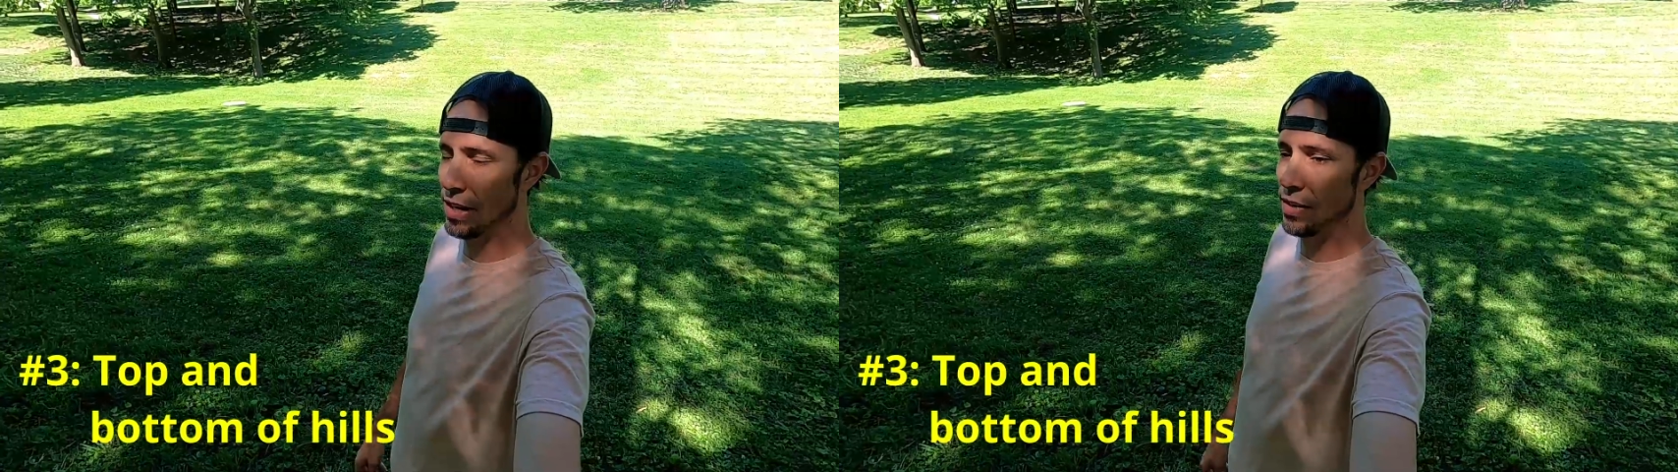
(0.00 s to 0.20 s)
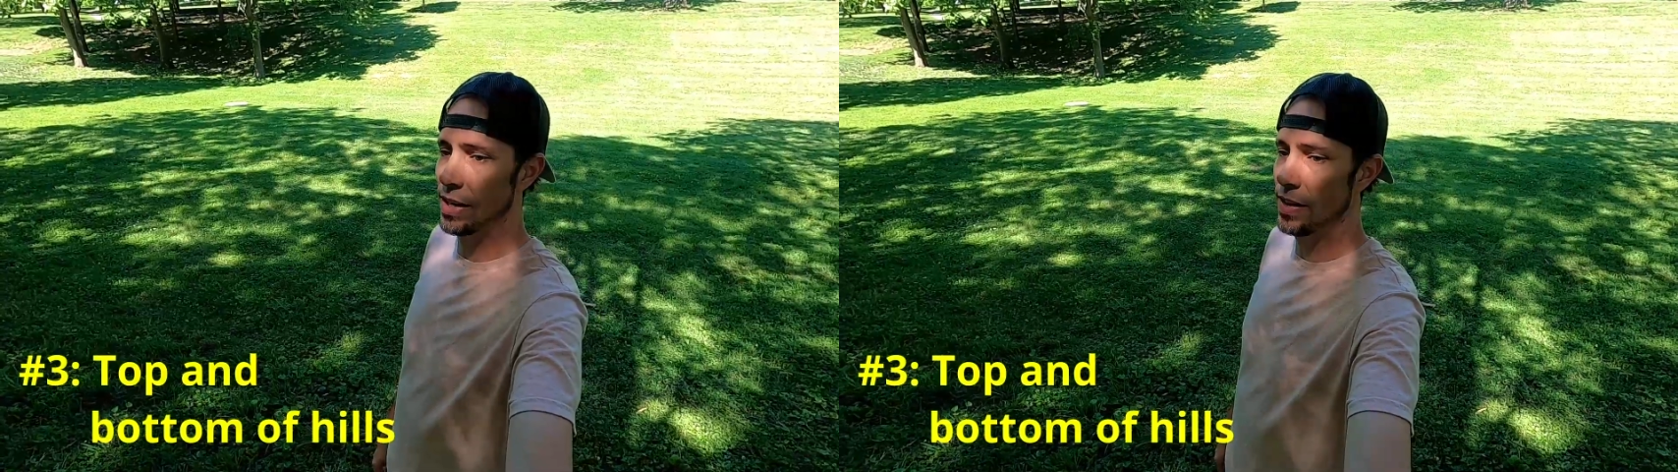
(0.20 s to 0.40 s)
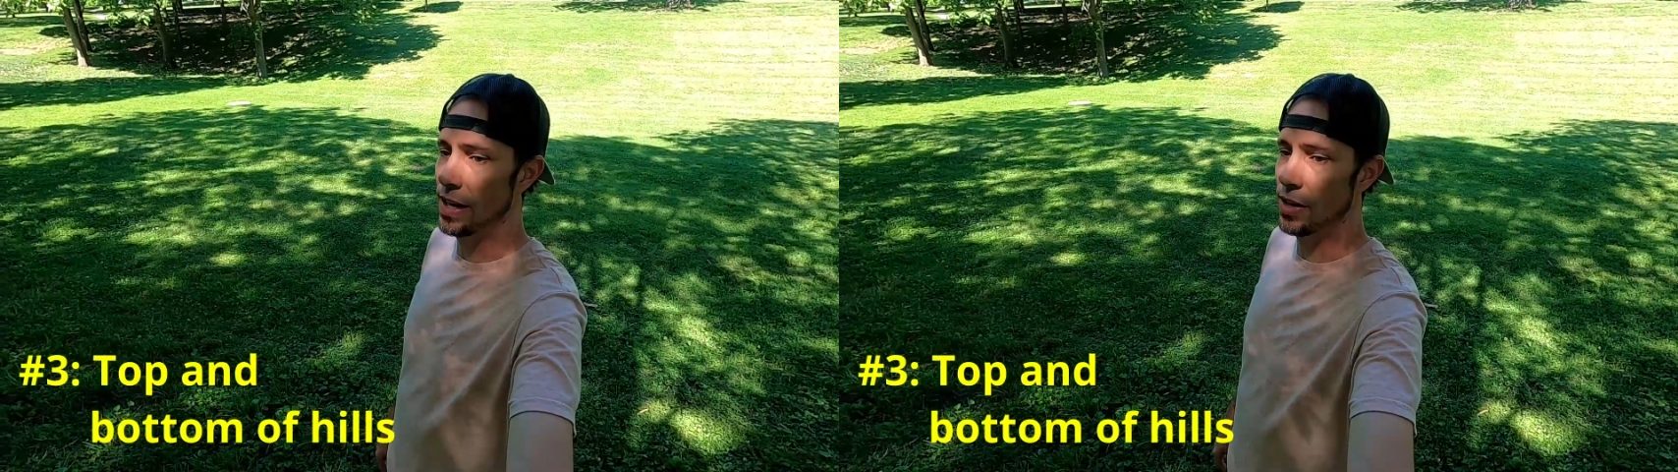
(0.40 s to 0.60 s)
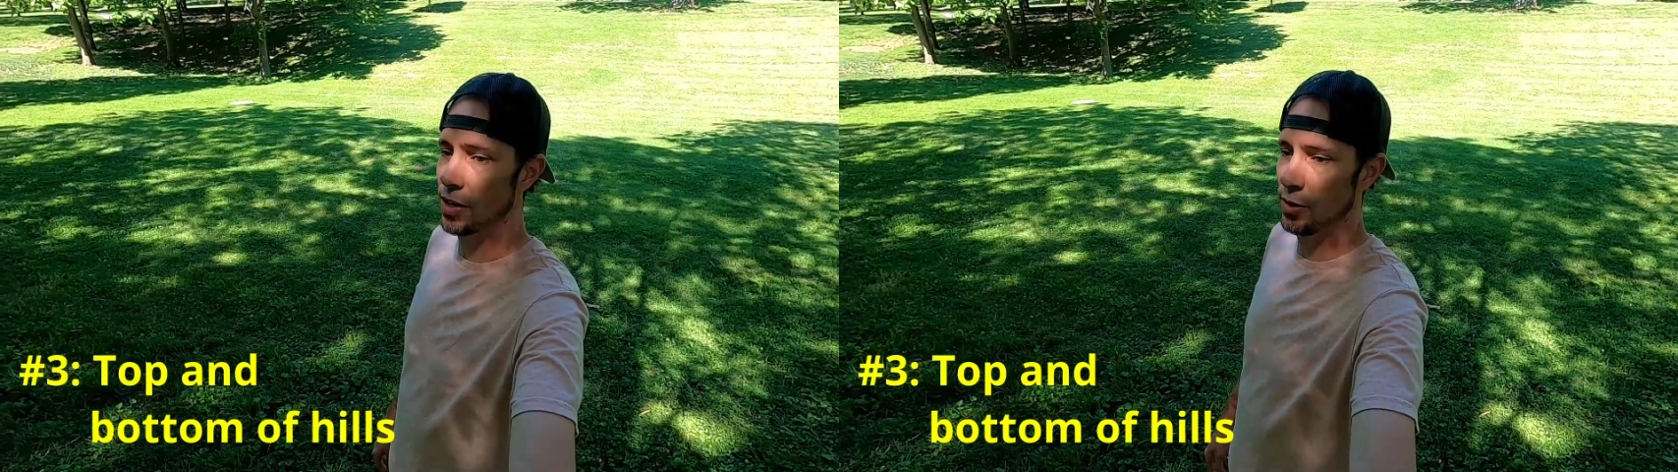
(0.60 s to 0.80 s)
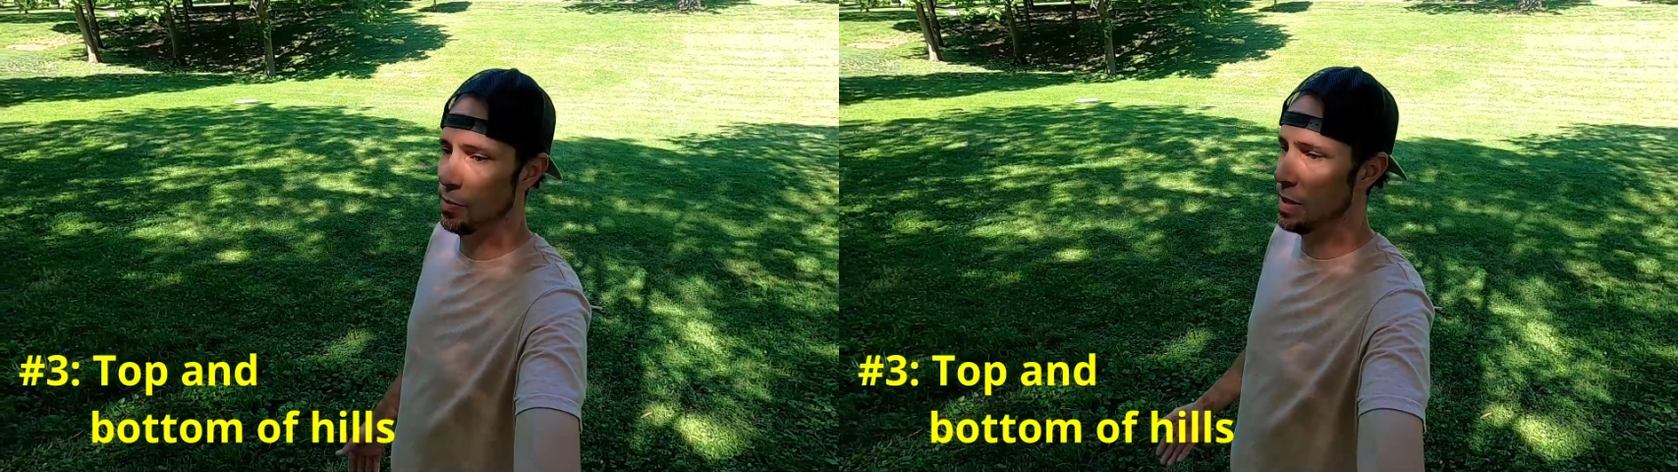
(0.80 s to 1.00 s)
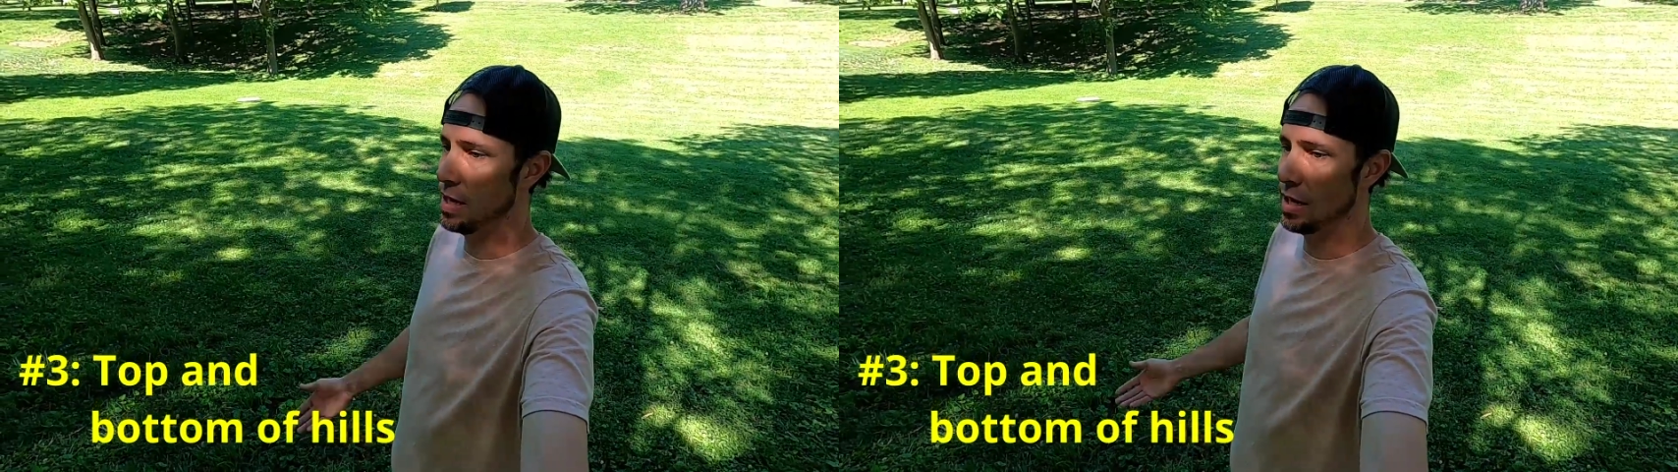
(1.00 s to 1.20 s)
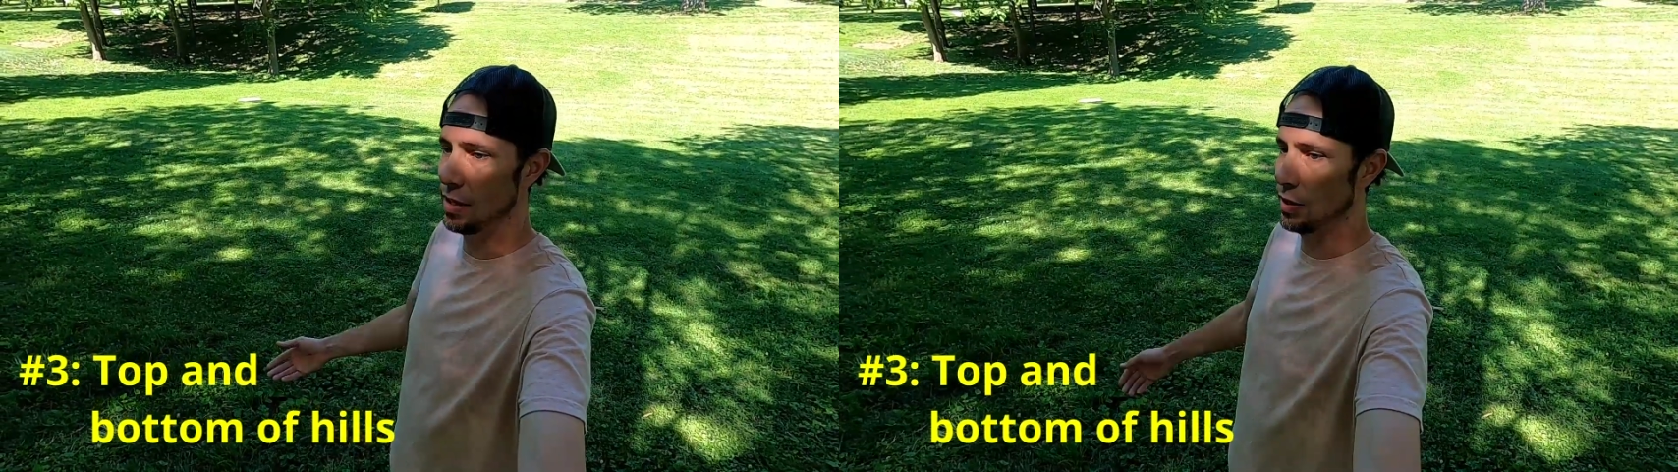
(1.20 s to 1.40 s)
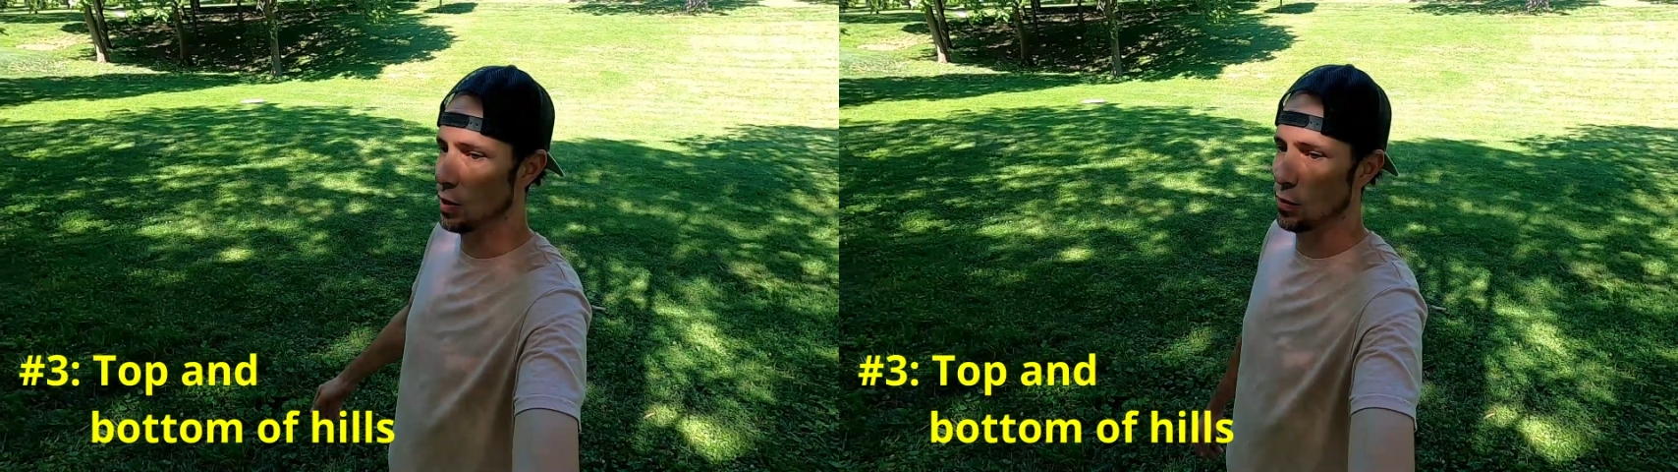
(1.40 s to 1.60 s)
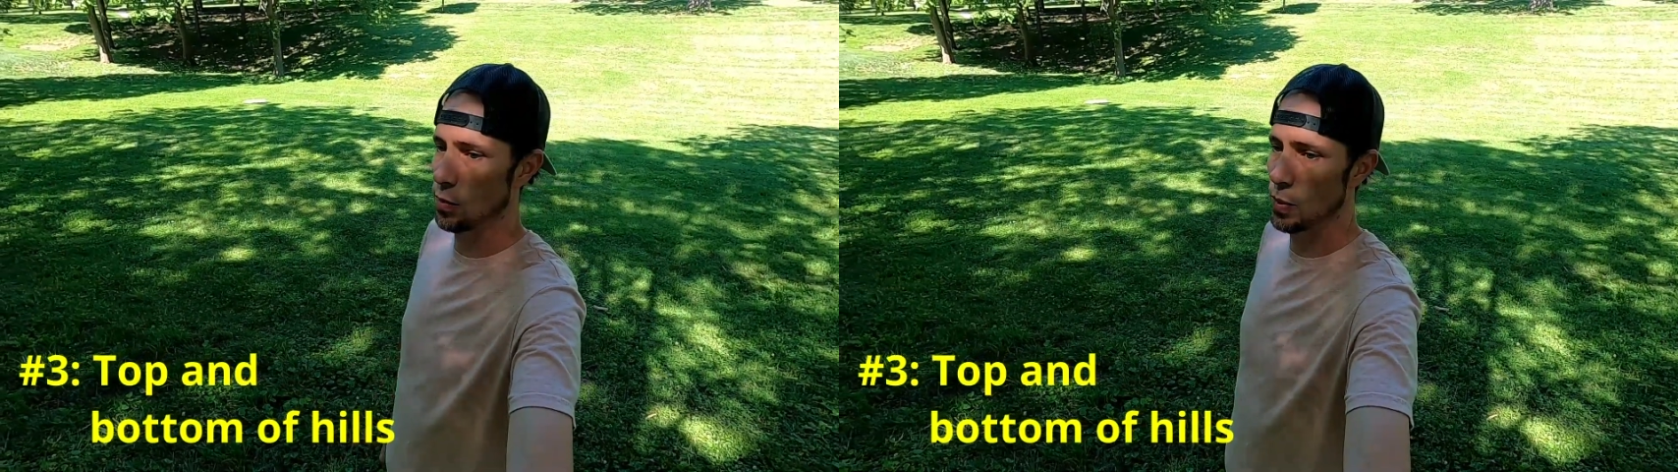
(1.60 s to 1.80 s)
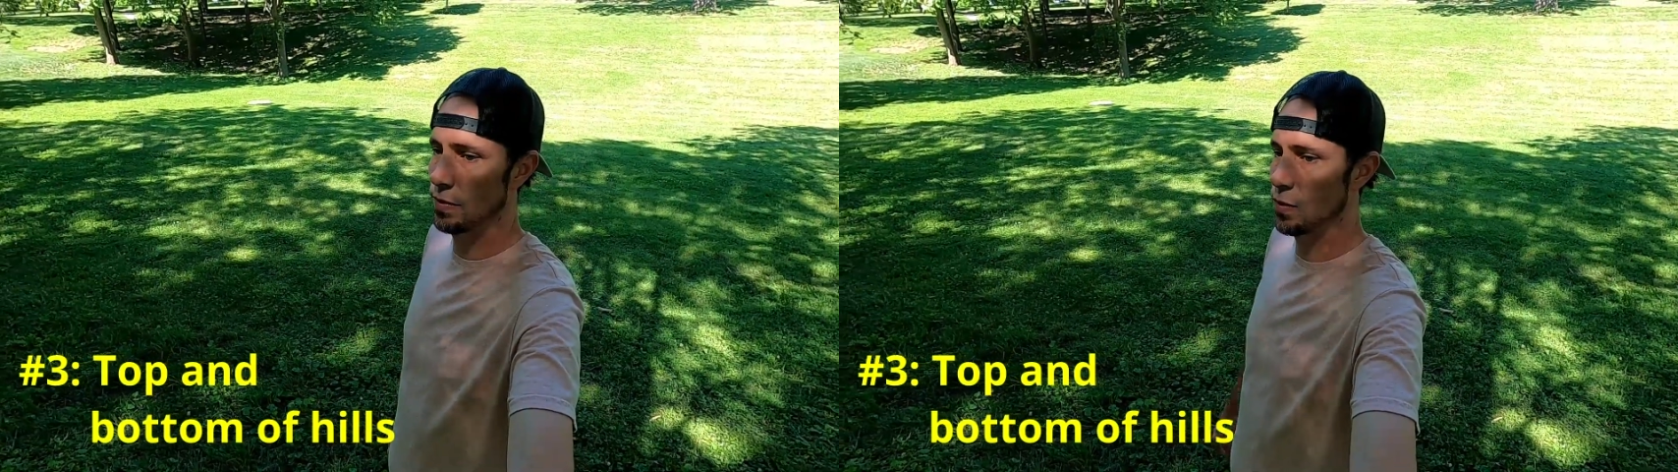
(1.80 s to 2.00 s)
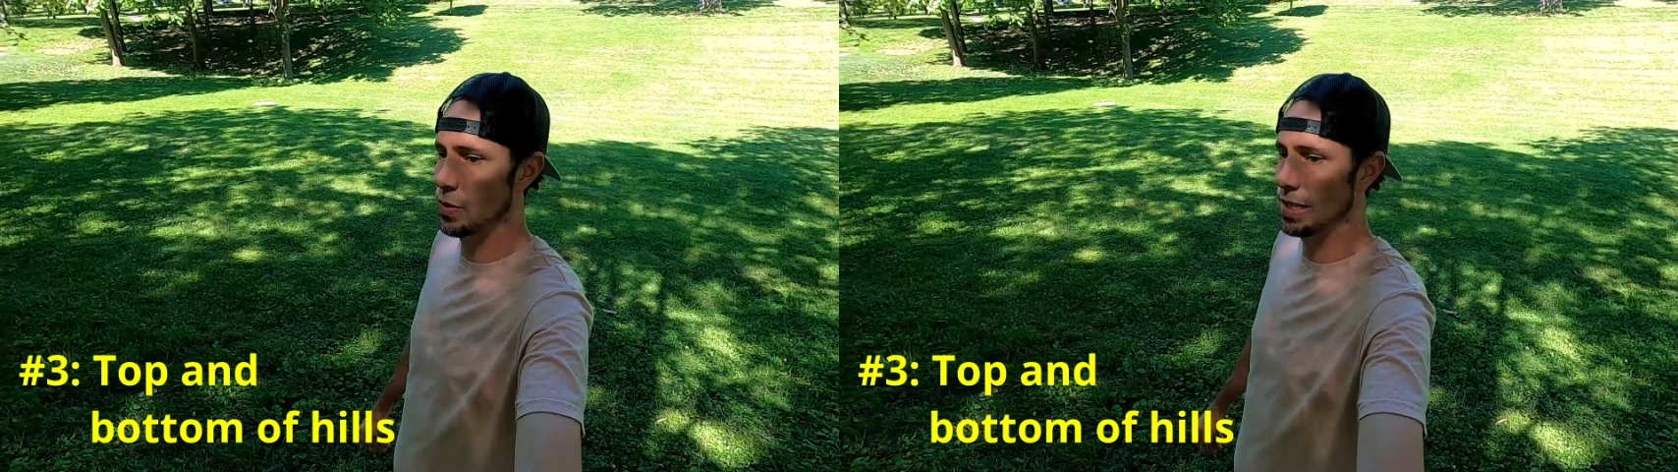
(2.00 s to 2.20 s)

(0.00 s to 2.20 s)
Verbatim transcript: area there it could be you know for whatever